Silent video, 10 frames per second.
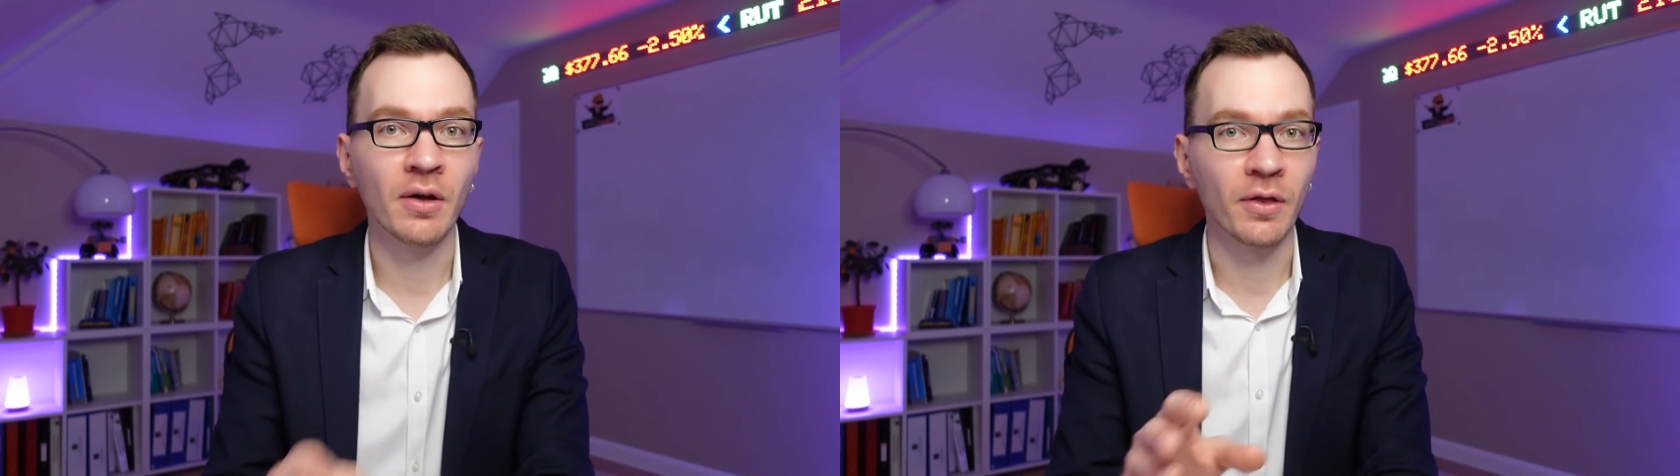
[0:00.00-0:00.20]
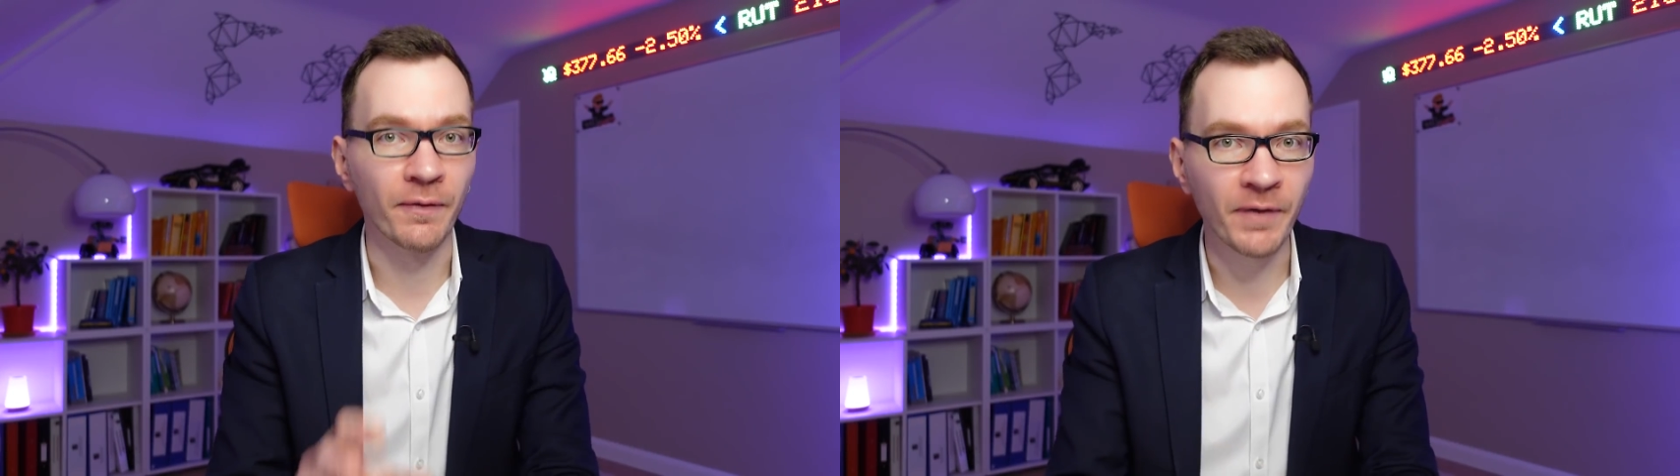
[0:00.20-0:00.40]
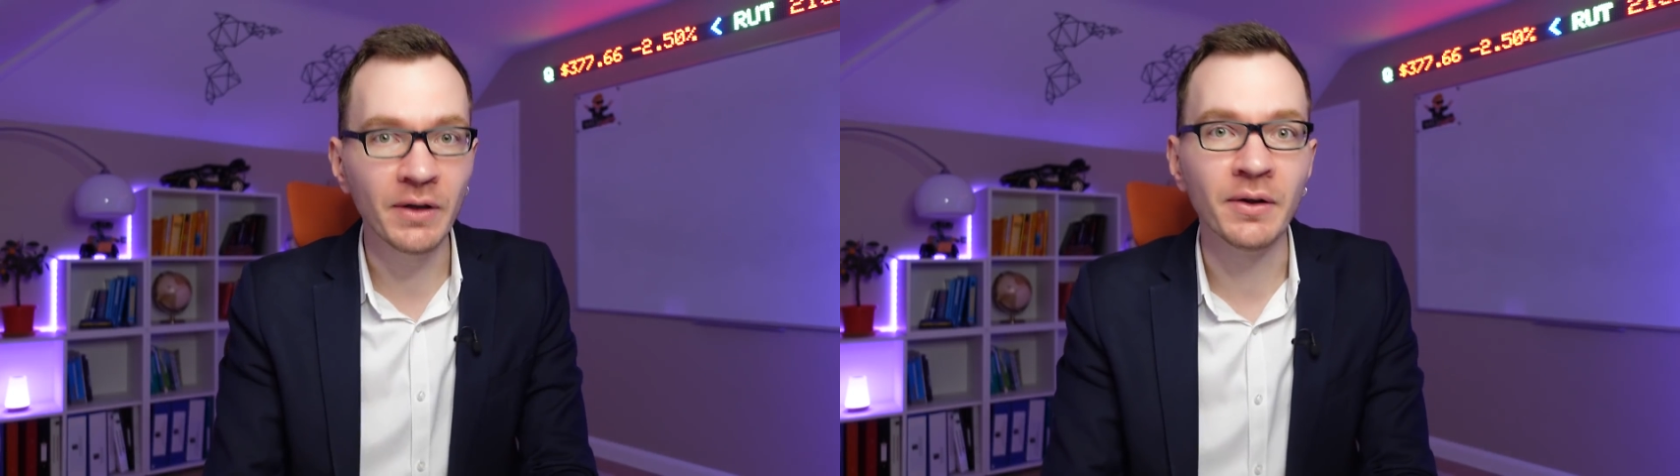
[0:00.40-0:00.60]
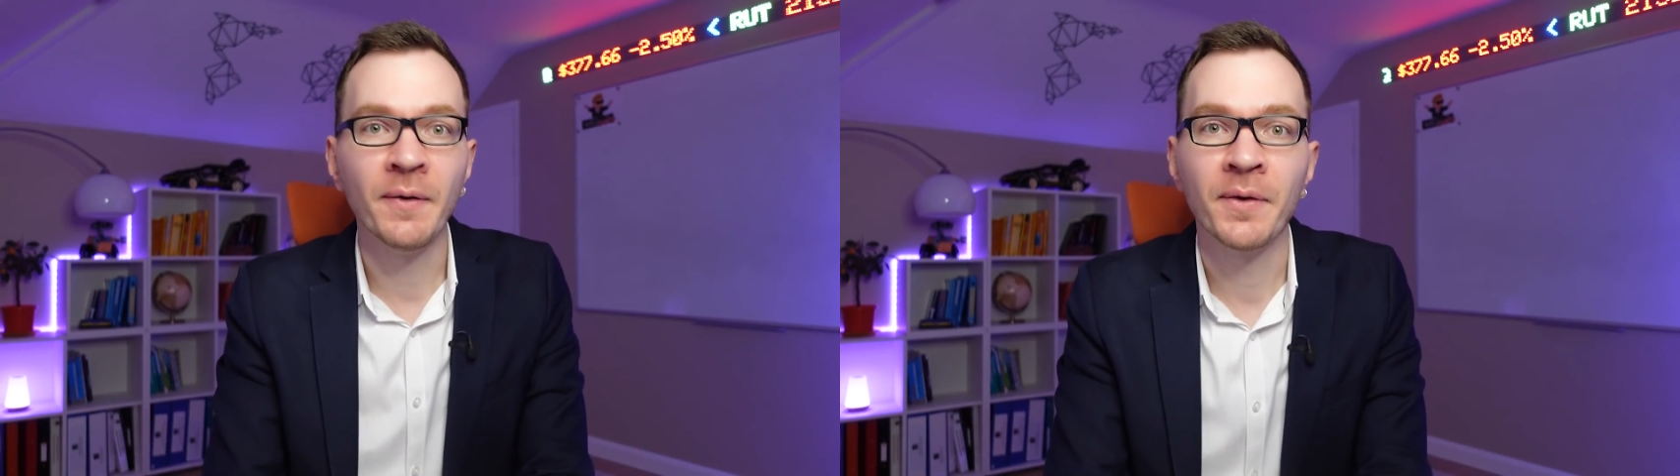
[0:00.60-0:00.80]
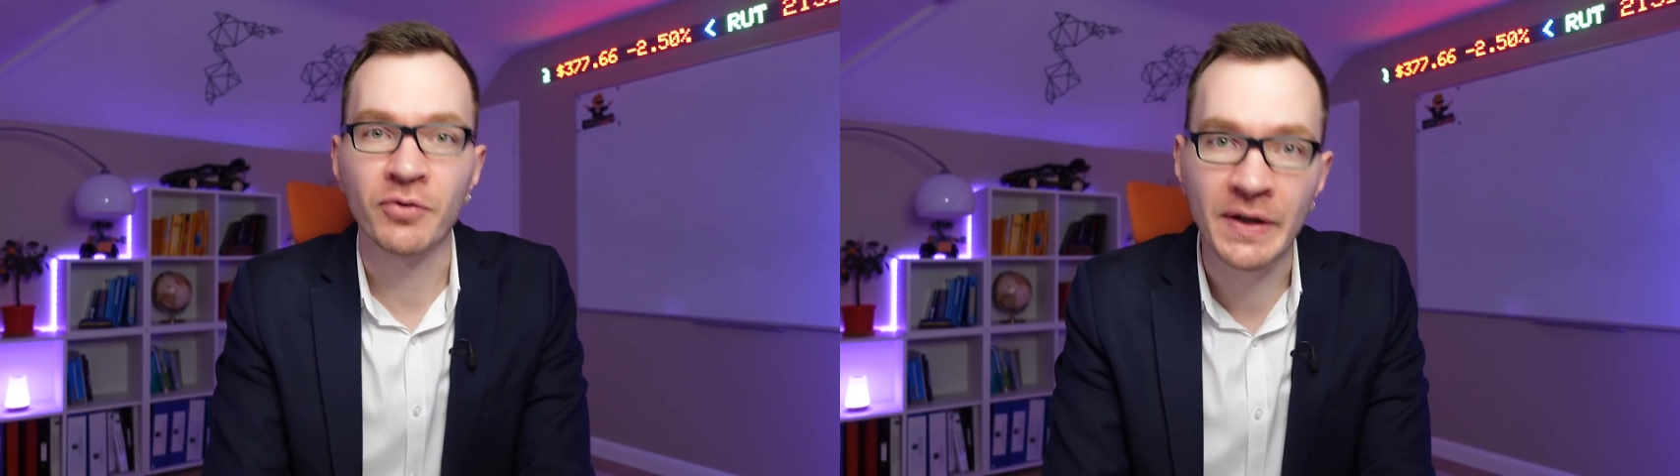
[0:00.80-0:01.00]
The fund
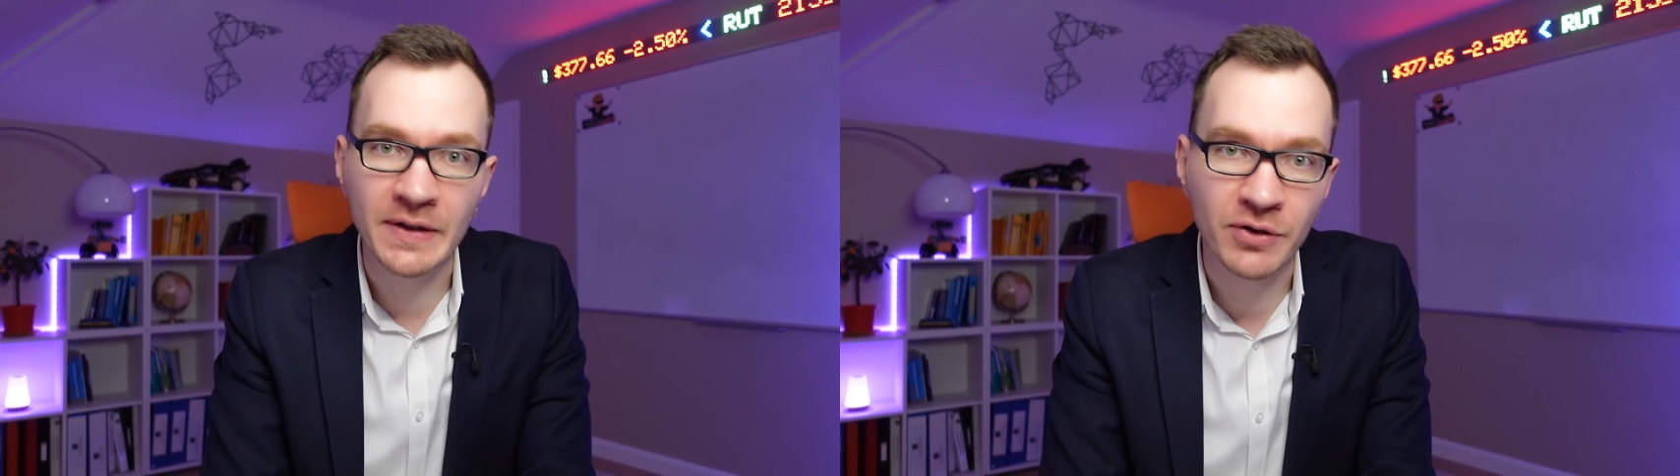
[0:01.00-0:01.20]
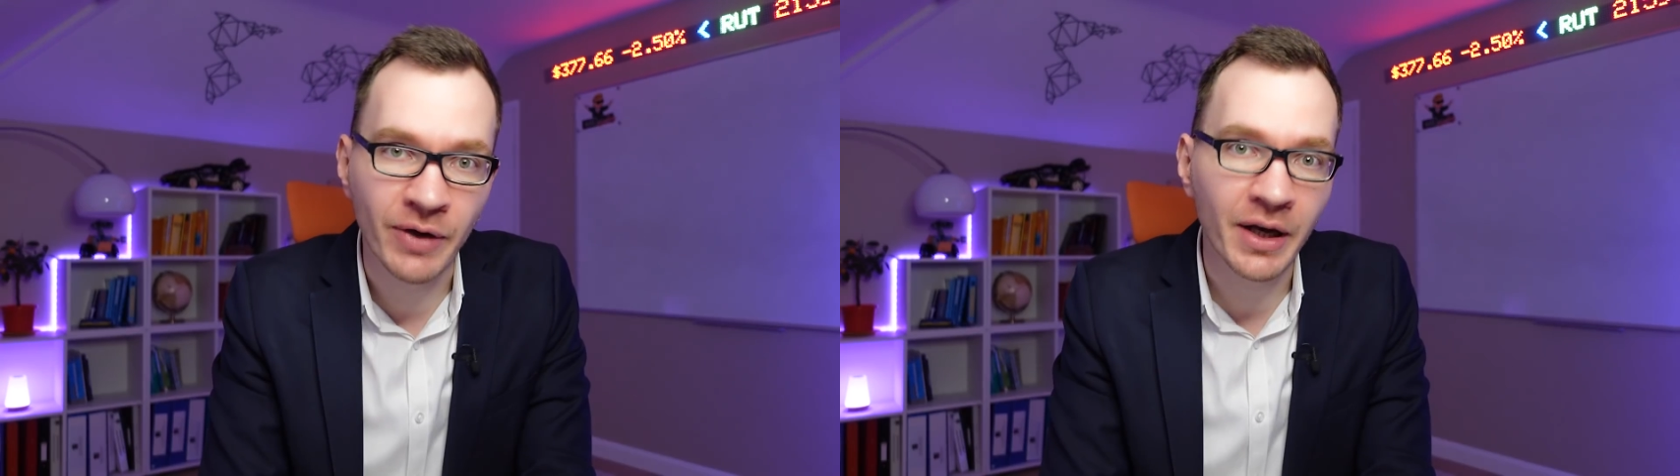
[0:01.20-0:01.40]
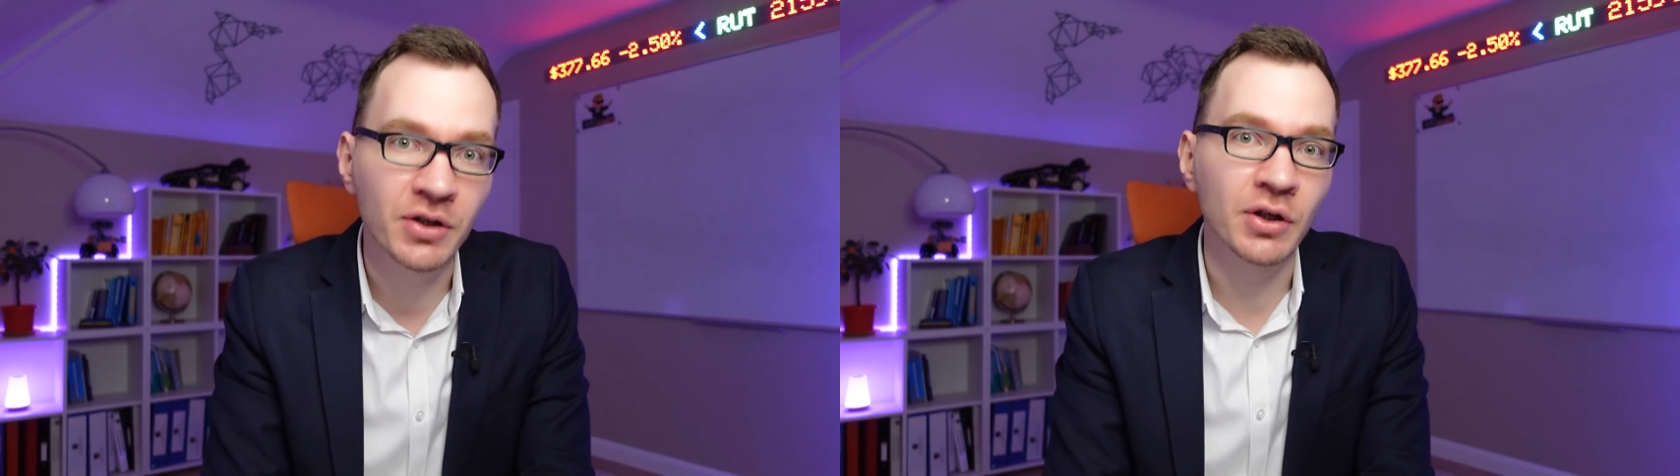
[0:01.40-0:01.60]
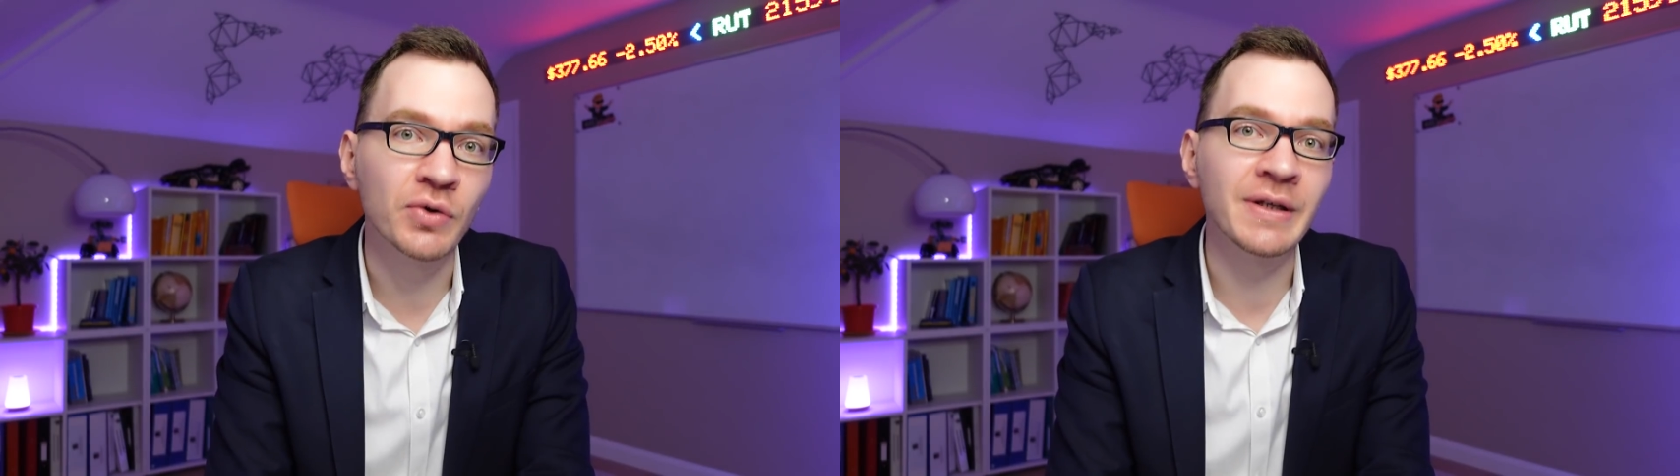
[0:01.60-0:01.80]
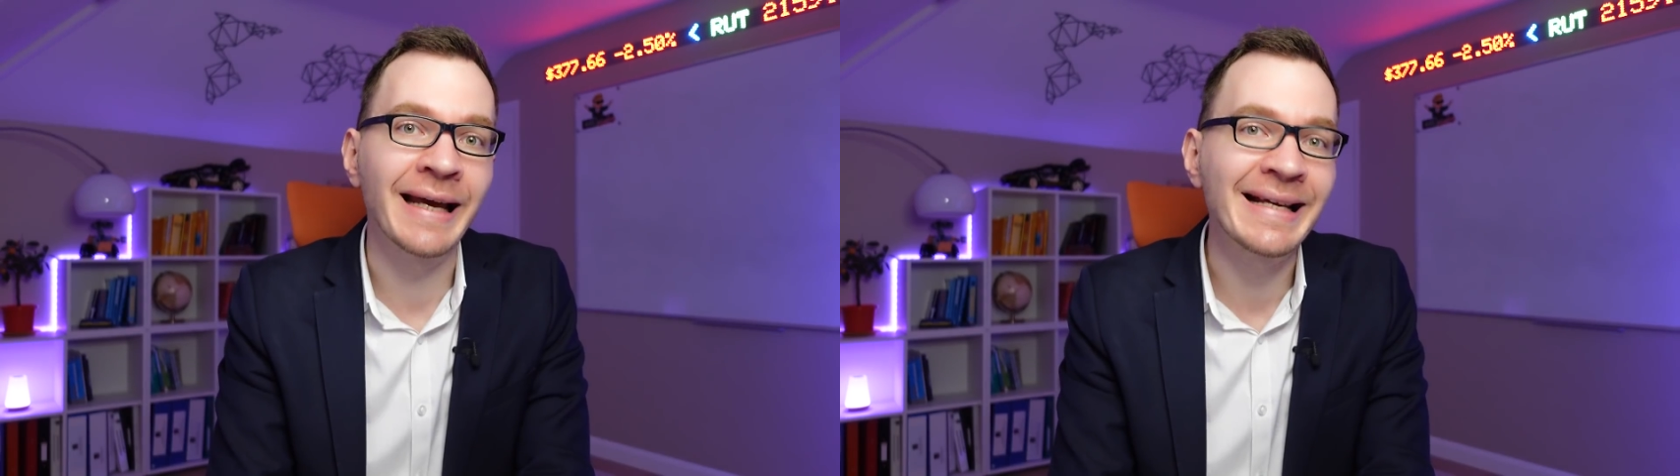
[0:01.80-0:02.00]
trades the strategy
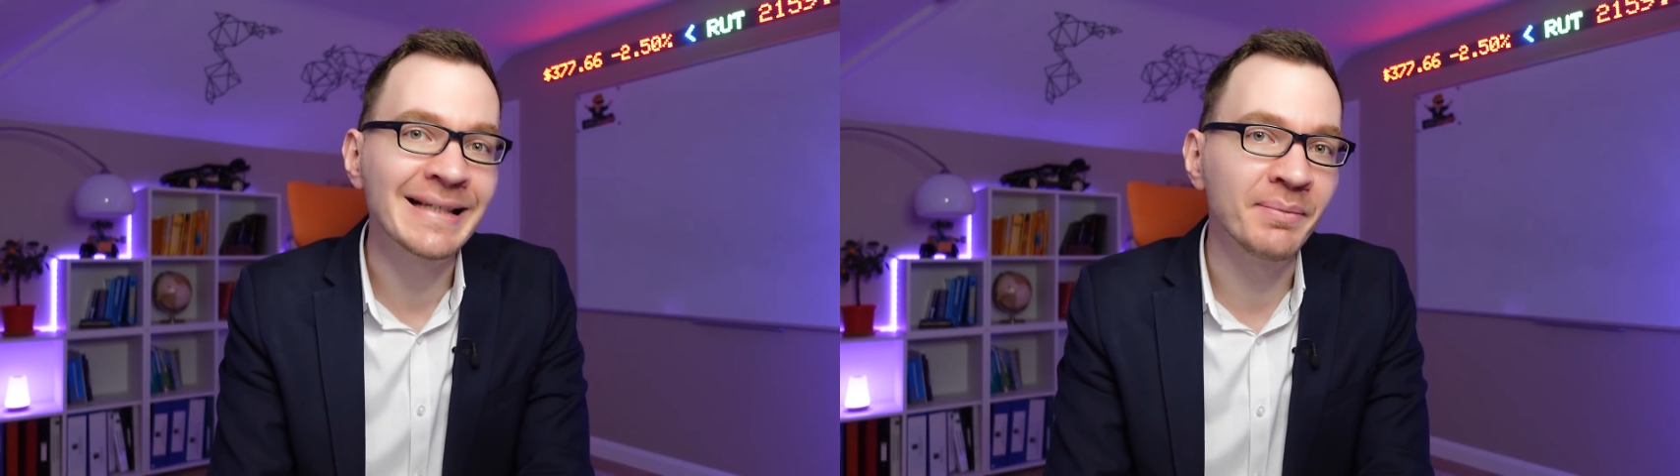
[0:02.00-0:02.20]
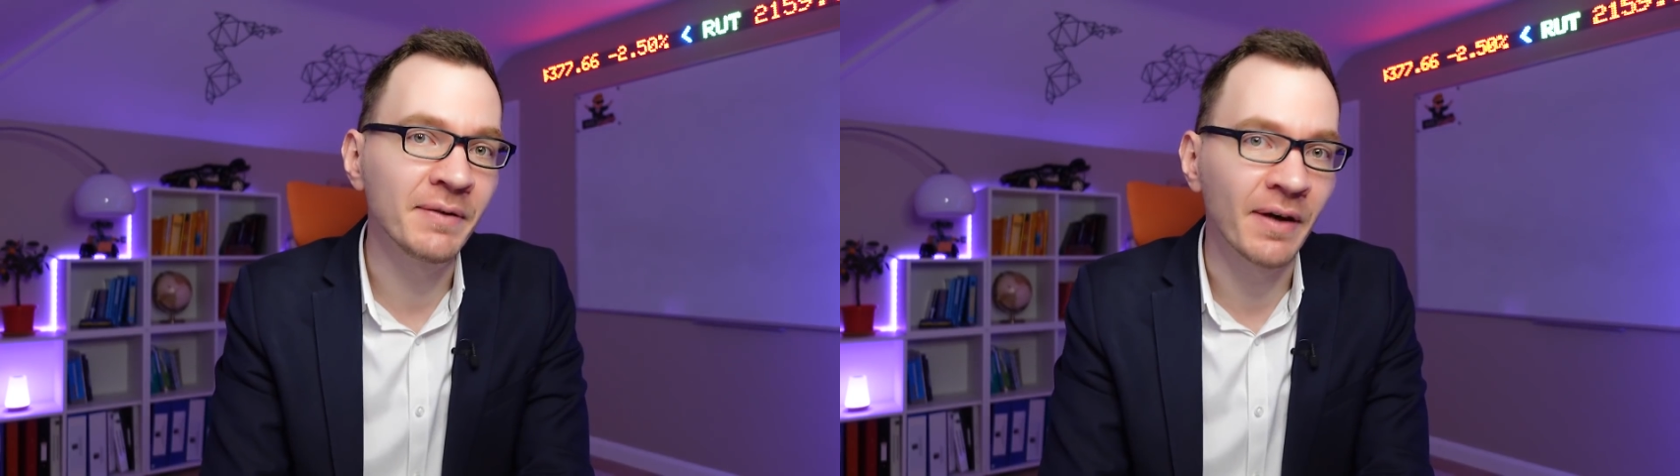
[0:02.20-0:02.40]
using S&P